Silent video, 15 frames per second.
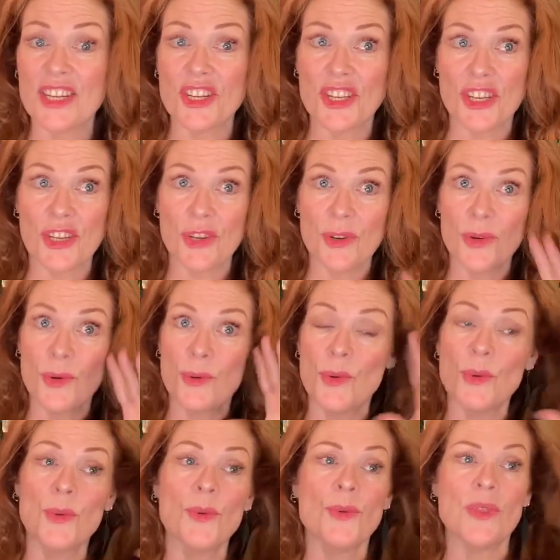
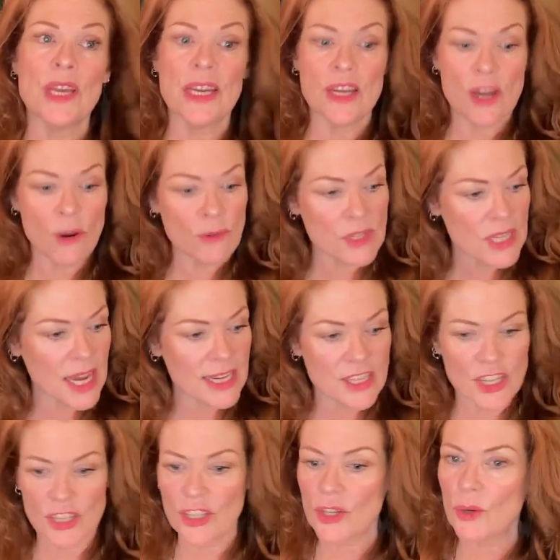to the notes I
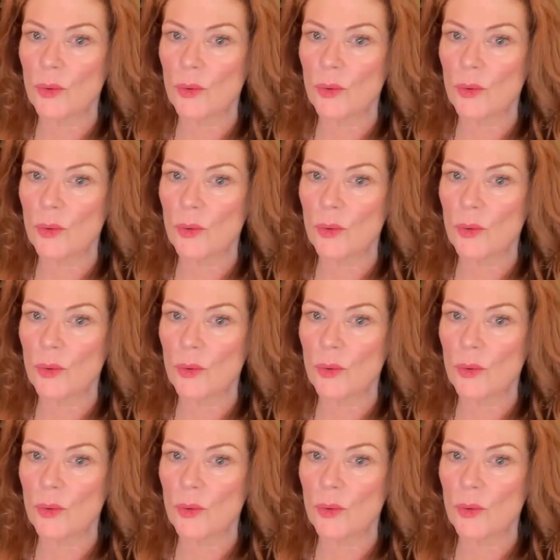took